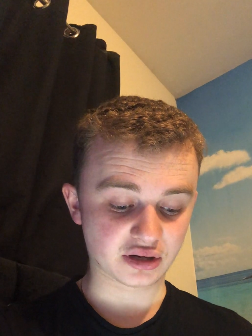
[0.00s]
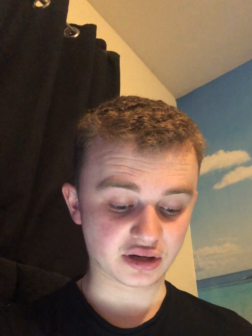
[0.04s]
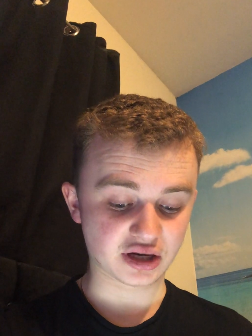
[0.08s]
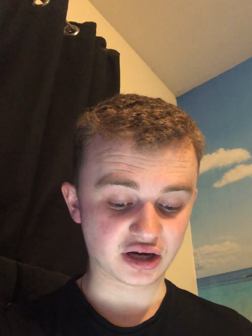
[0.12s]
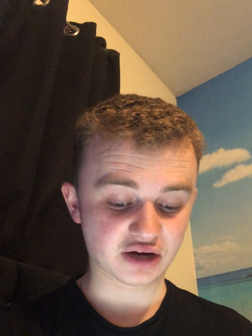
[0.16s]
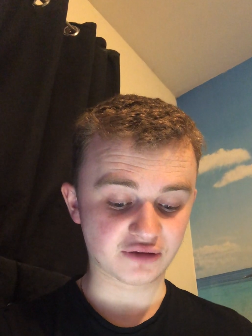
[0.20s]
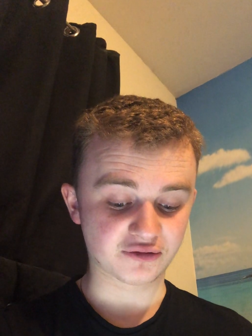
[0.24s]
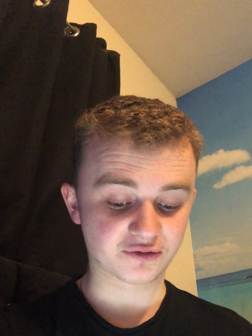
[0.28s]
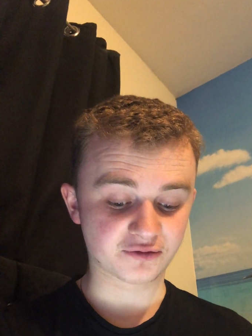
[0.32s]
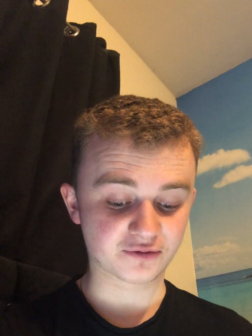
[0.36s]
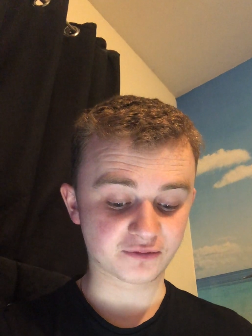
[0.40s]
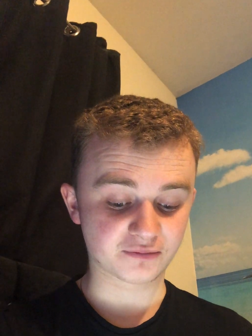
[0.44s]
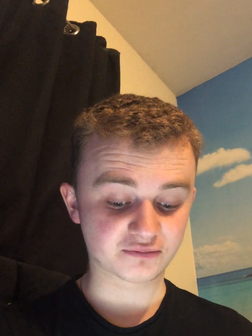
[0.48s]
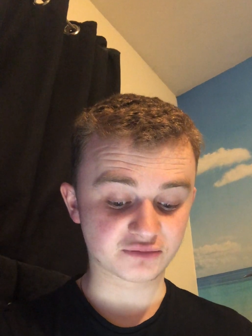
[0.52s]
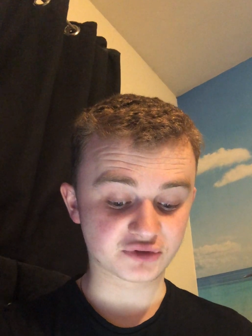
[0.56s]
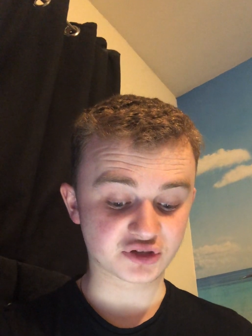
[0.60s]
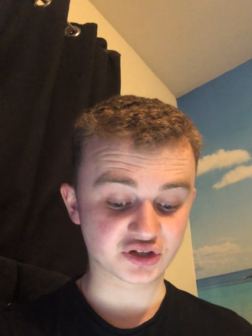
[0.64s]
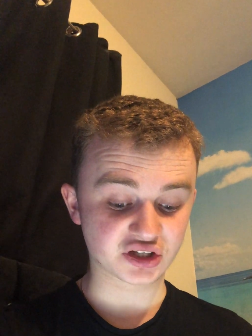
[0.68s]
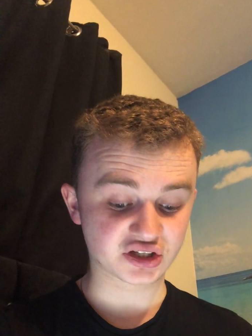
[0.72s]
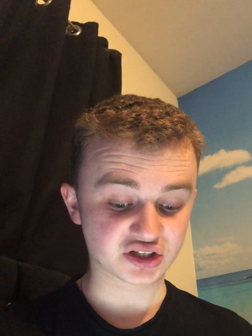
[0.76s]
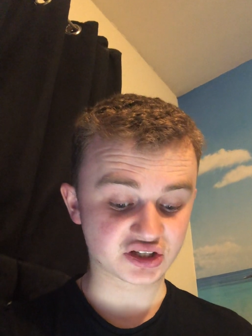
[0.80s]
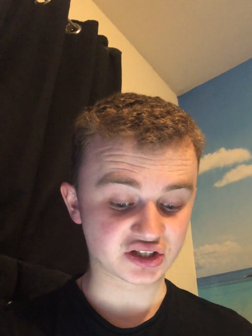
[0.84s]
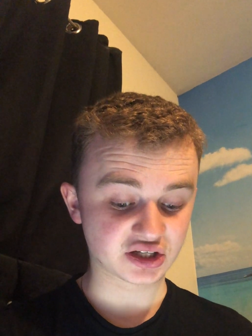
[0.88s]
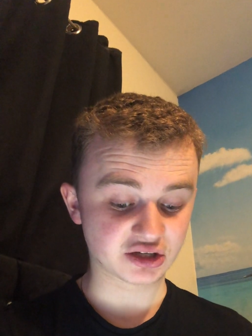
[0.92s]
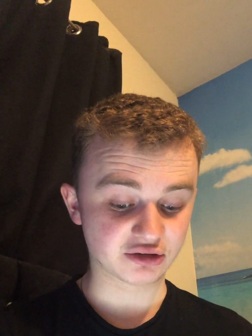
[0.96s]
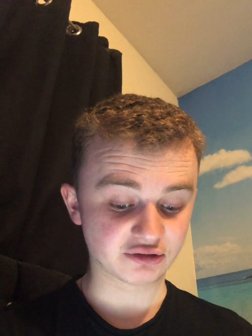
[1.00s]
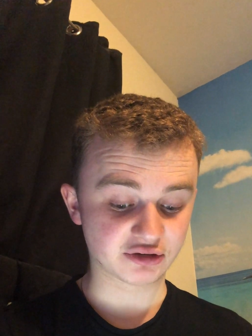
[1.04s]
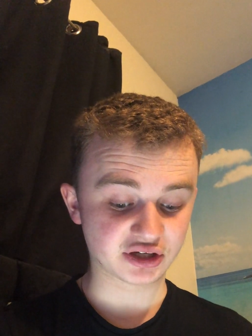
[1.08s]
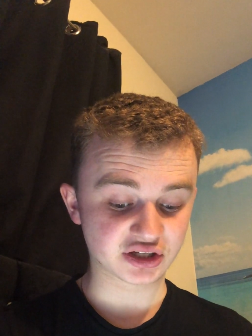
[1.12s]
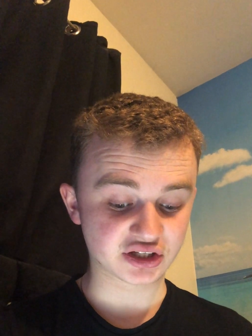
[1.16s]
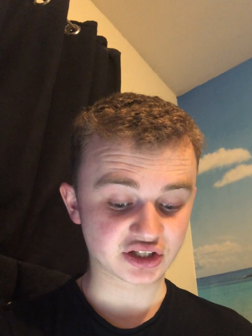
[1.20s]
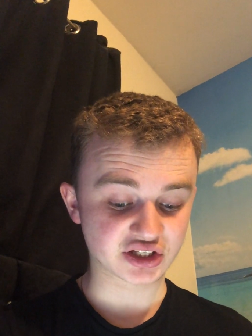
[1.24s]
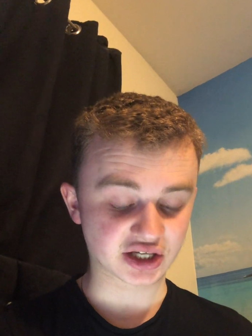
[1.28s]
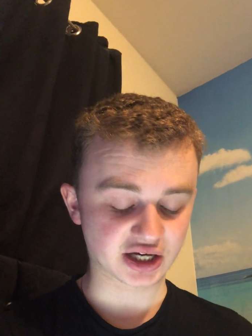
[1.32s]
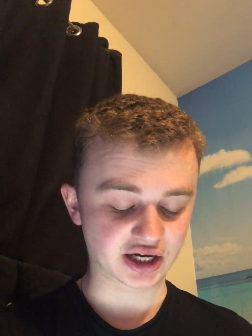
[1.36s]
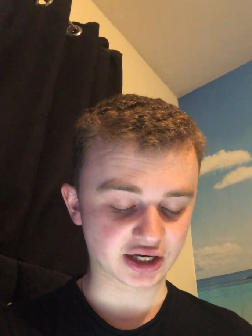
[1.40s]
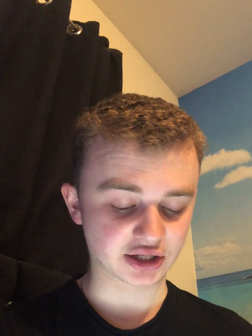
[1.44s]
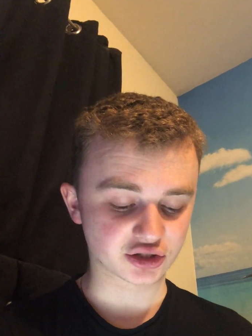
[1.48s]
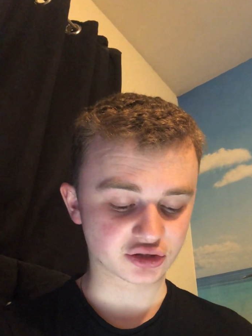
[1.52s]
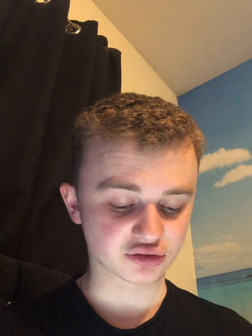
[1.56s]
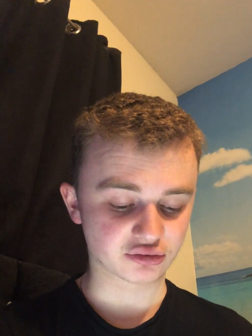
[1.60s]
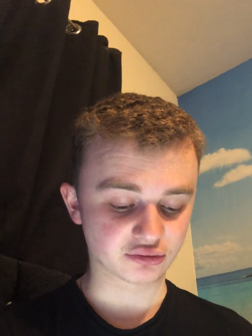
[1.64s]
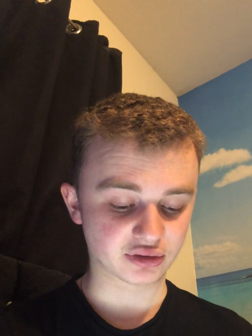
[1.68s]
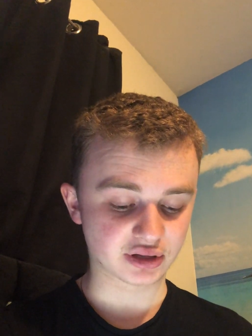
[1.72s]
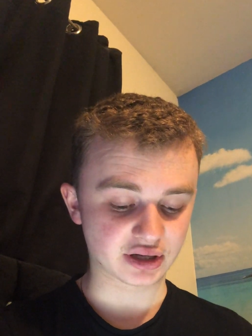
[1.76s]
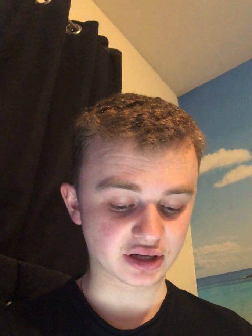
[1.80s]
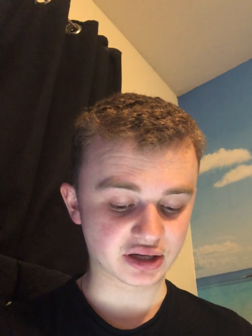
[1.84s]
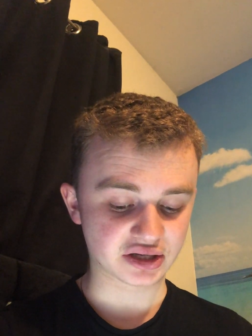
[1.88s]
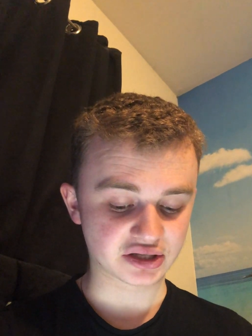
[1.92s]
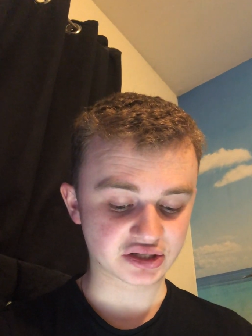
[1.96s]
if City are in a title
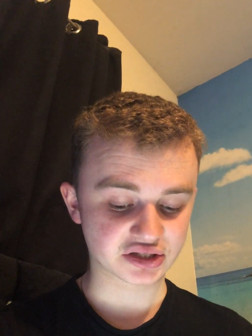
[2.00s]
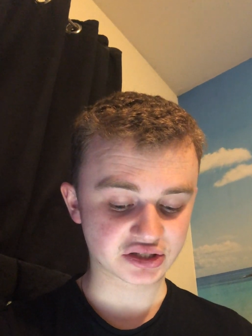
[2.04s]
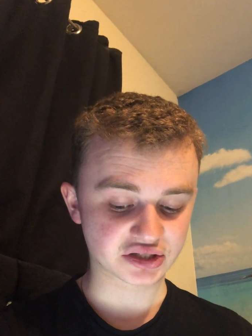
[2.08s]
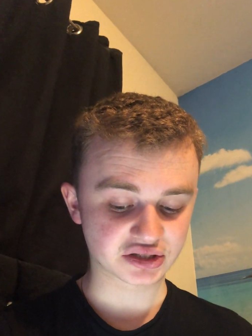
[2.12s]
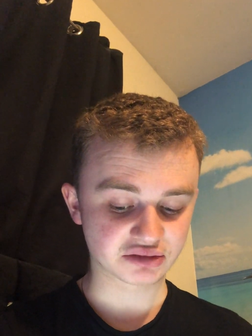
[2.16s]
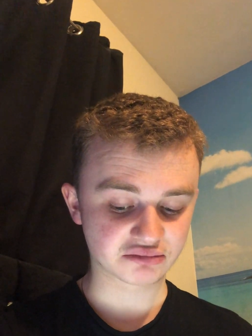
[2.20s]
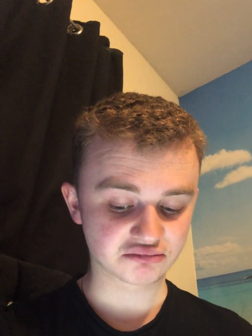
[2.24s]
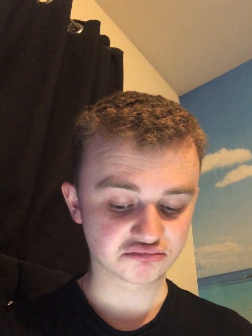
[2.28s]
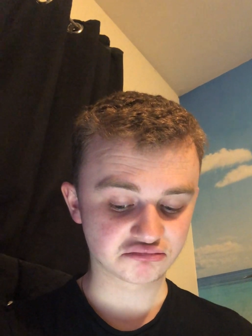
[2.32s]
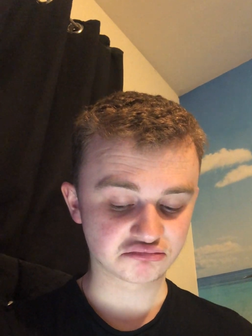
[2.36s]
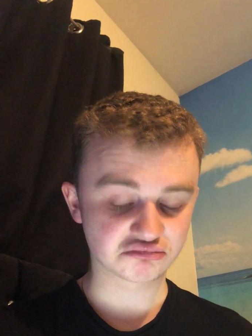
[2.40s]
race,